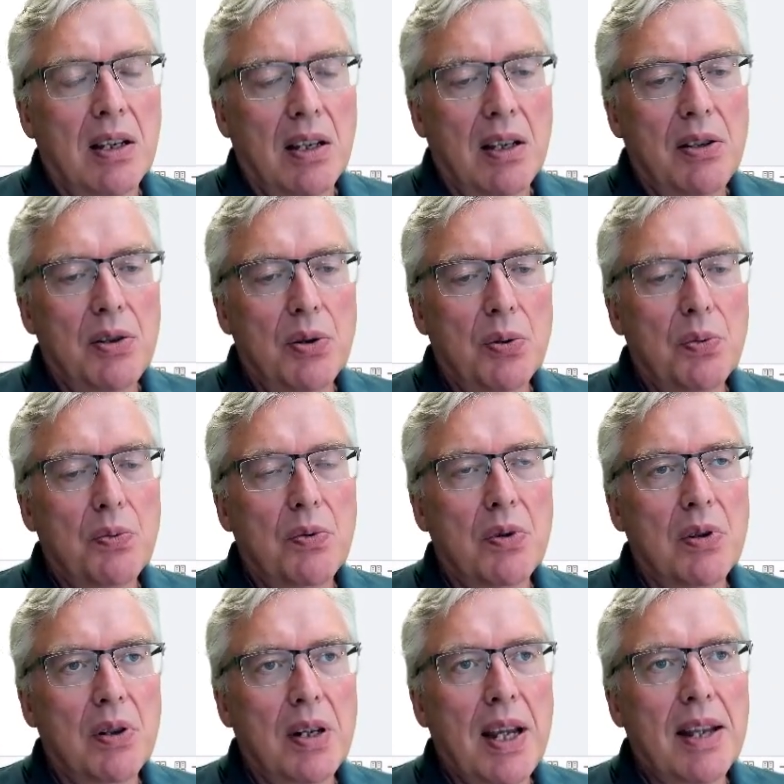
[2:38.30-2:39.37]
you
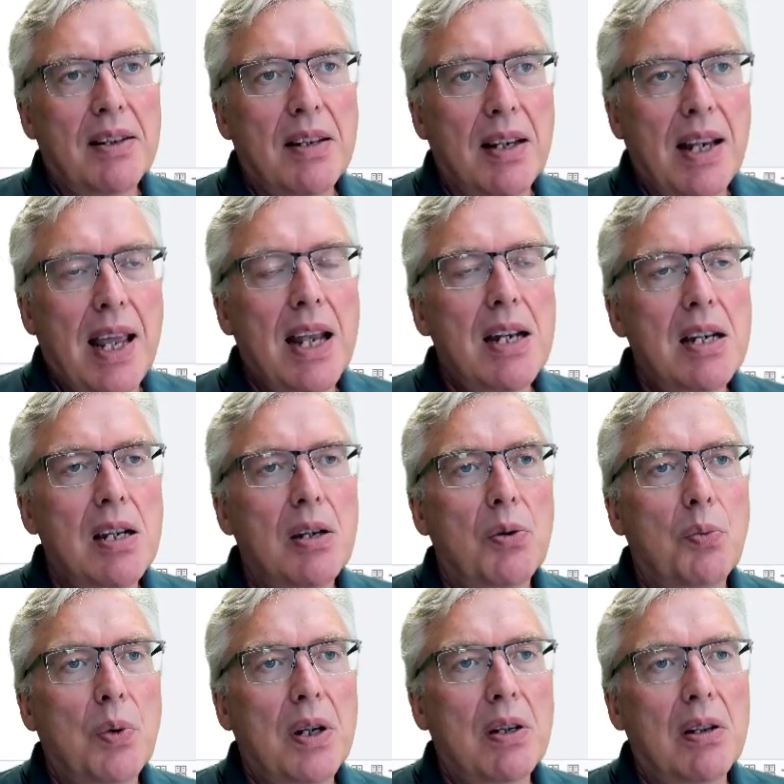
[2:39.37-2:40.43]
get a LED
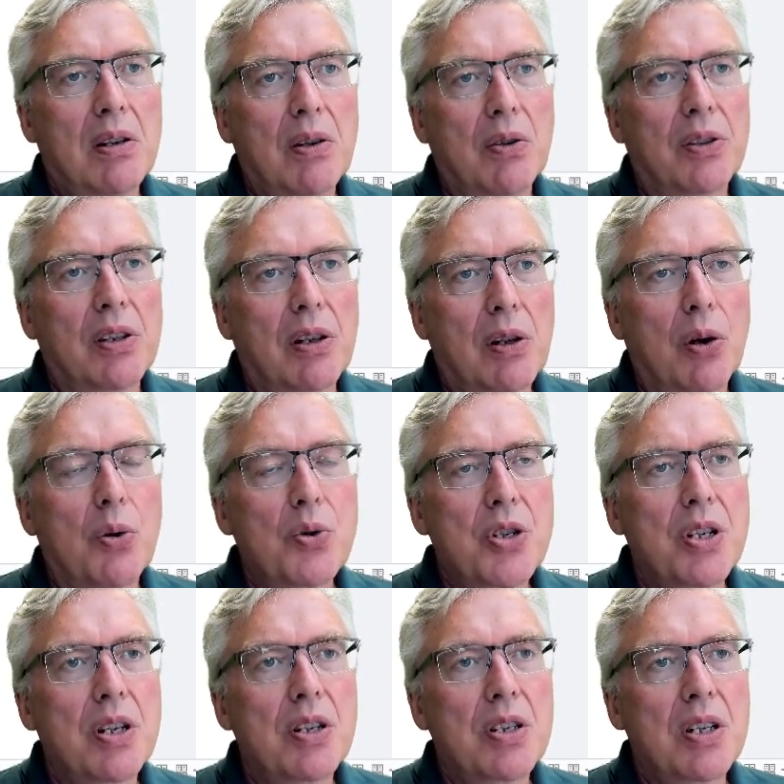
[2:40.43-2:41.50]
when the contact
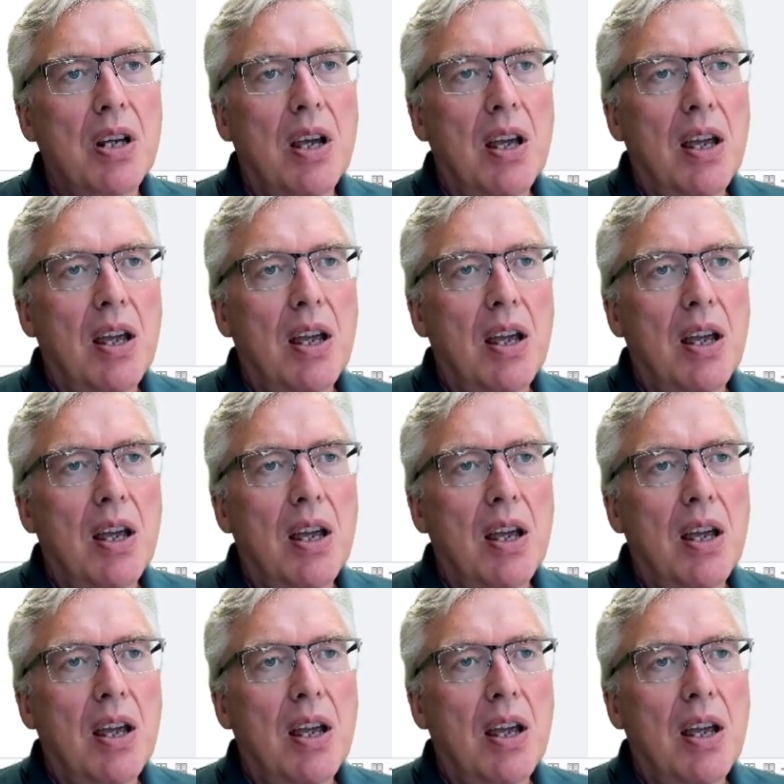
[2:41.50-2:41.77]
closes.